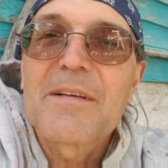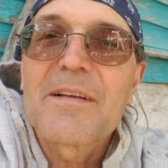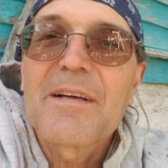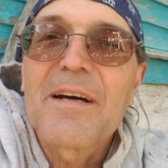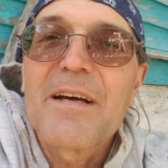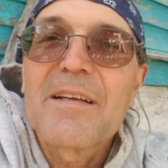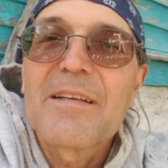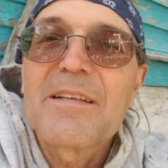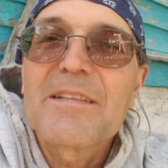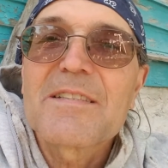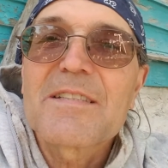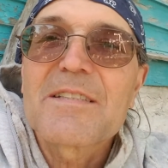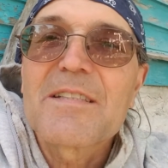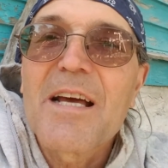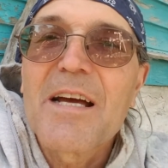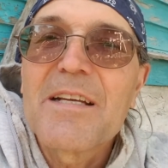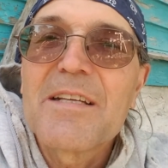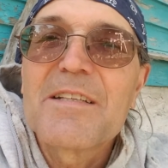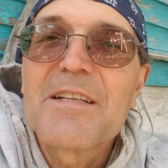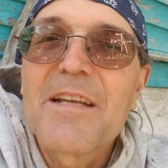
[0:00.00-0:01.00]
I
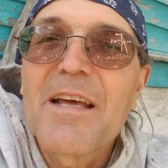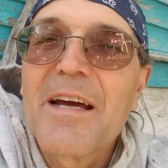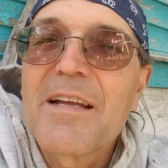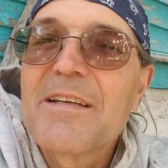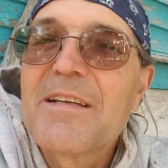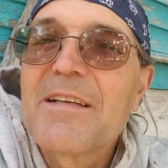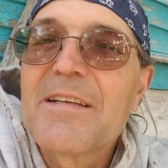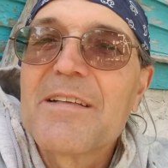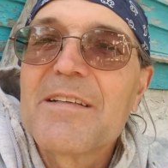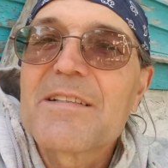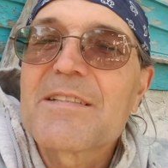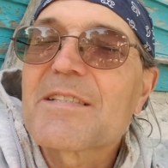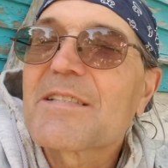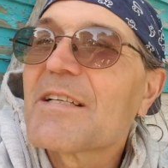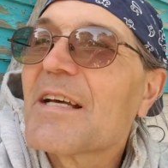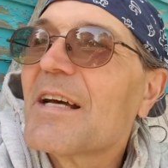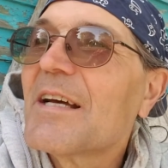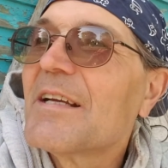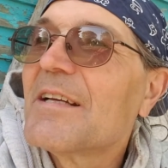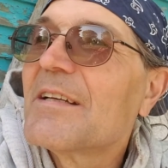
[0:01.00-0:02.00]
did
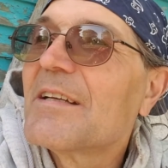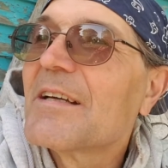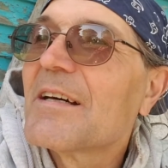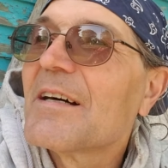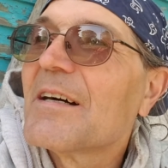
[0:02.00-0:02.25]
decide